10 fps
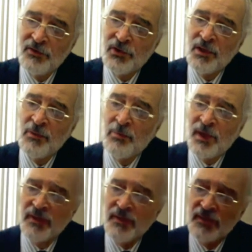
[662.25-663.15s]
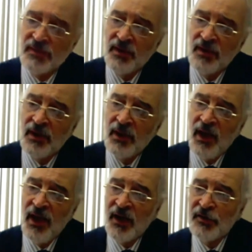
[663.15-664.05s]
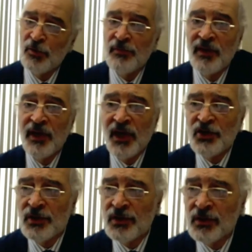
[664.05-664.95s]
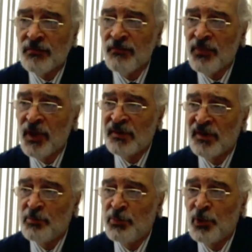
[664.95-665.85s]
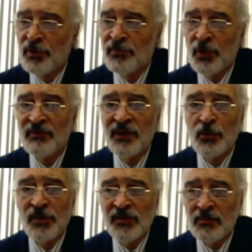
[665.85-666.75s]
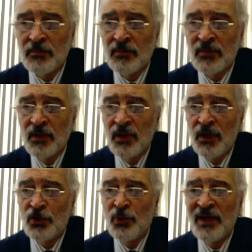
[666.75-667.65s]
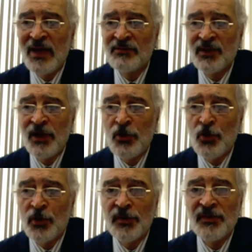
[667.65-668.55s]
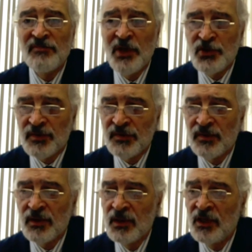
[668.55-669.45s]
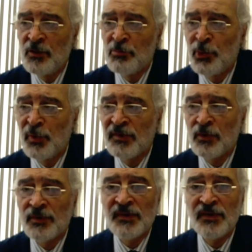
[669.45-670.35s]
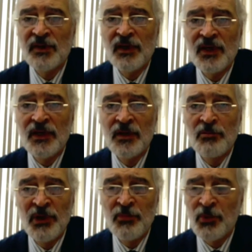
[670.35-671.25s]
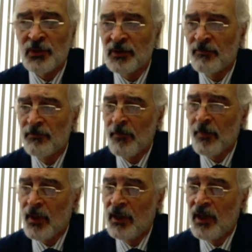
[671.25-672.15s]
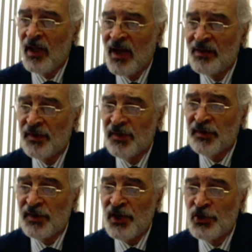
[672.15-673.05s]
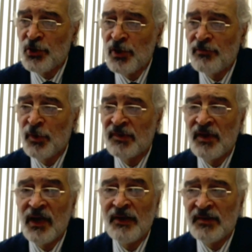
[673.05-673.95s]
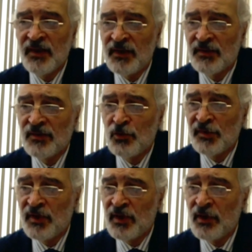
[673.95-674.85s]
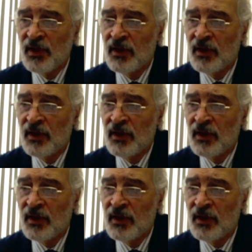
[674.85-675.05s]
Such a commitment requires an end to the illegal foreign military presence, acts of aggression, support for terrorism, unilateral coercive measures imposed on the Syrian people,